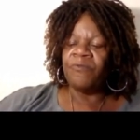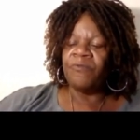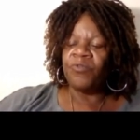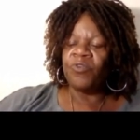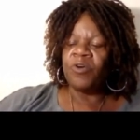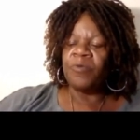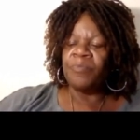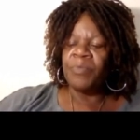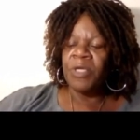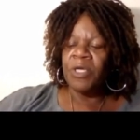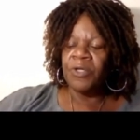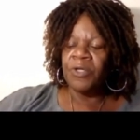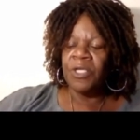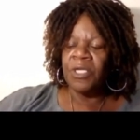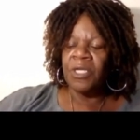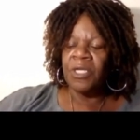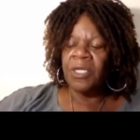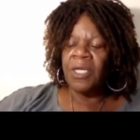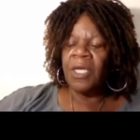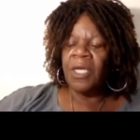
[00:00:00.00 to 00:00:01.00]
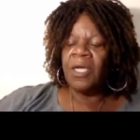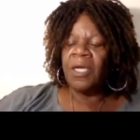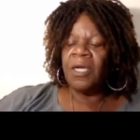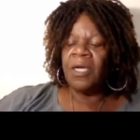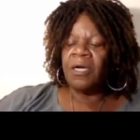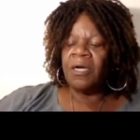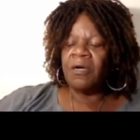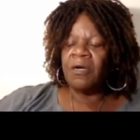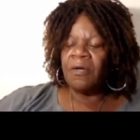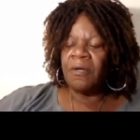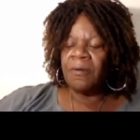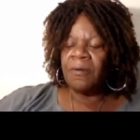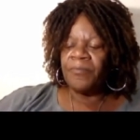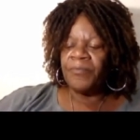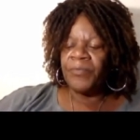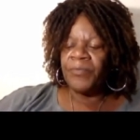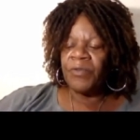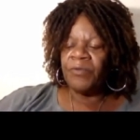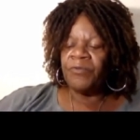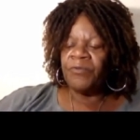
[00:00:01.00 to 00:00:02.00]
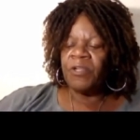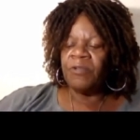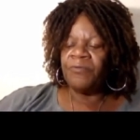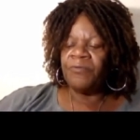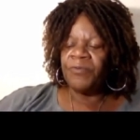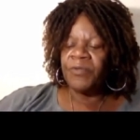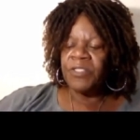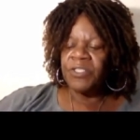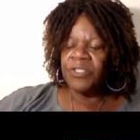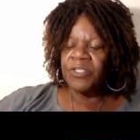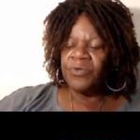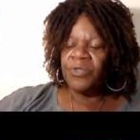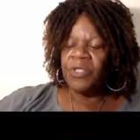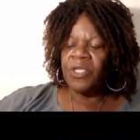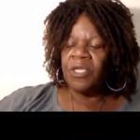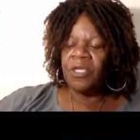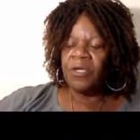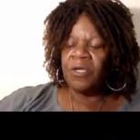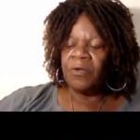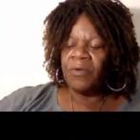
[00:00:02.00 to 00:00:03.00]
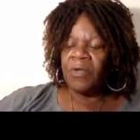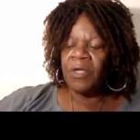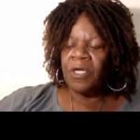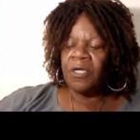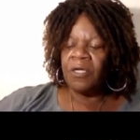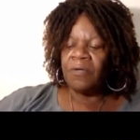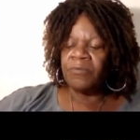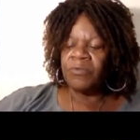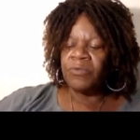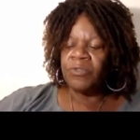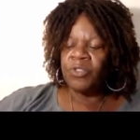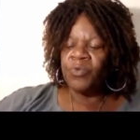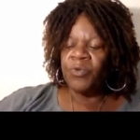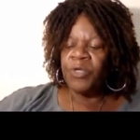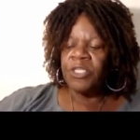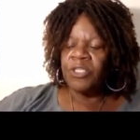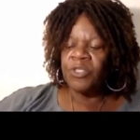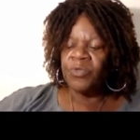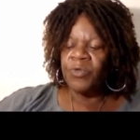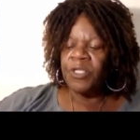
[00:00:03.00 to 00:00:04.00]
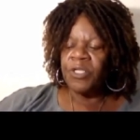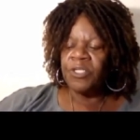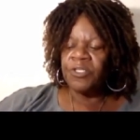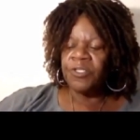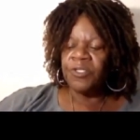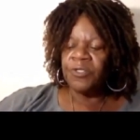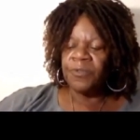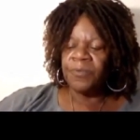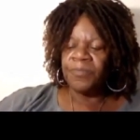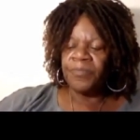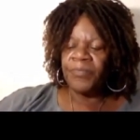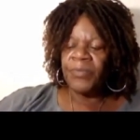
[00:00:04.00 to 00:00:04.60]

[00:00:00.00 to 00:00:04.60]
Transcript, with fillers: four million dollars um, for the fiscal year um, twenty twenty-two.